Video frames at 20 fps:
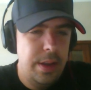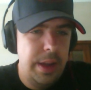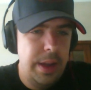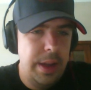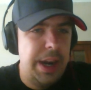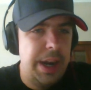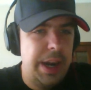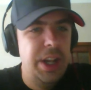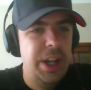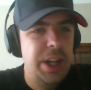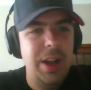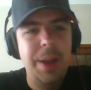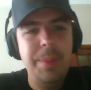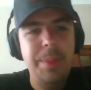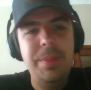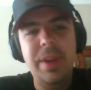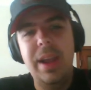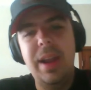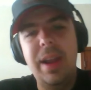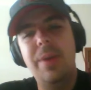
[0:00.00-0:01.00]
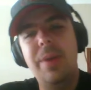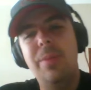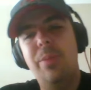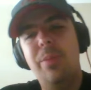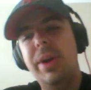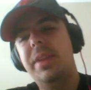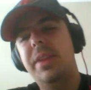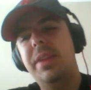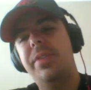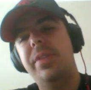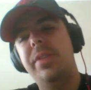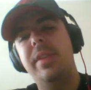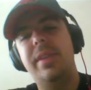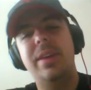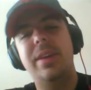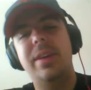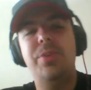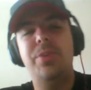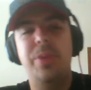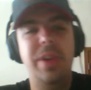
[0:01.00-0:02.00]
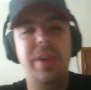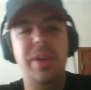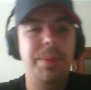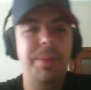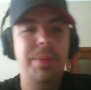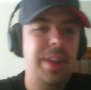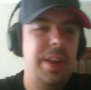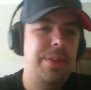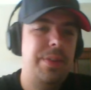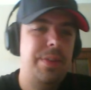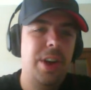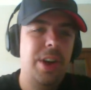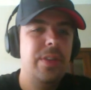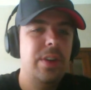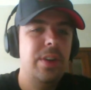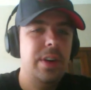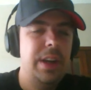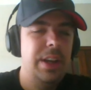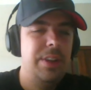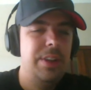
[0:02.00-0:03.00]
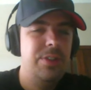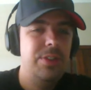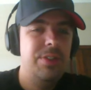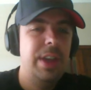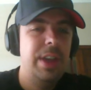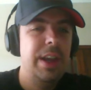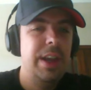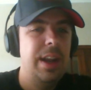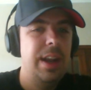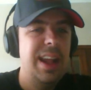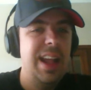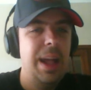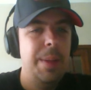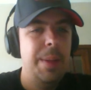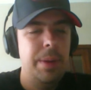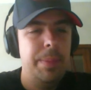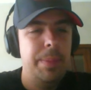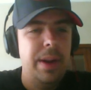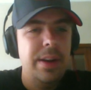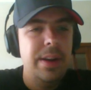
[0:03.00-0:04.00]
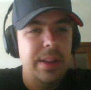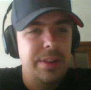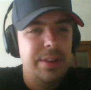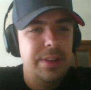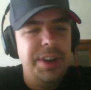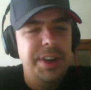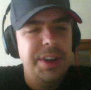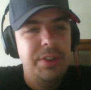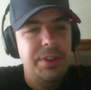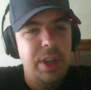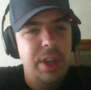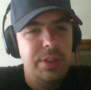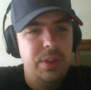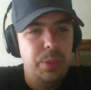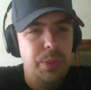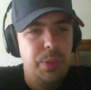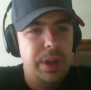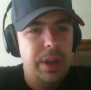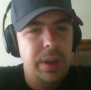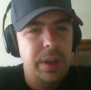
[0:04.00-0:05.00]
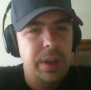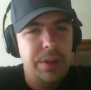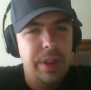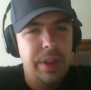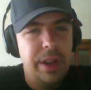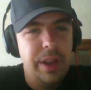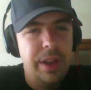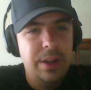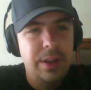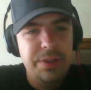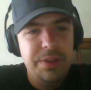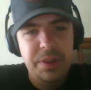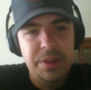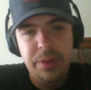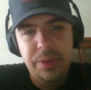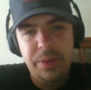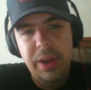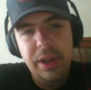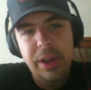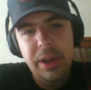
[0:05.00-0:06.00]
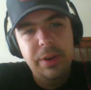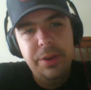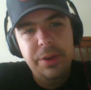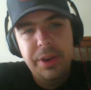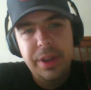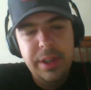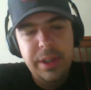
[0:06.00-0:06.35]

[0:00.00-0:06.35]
I don't know. I've waited for the Terrence Williams thing forever, and it's just not going to happen, apparently, as long as Jason Witten is there. So, no.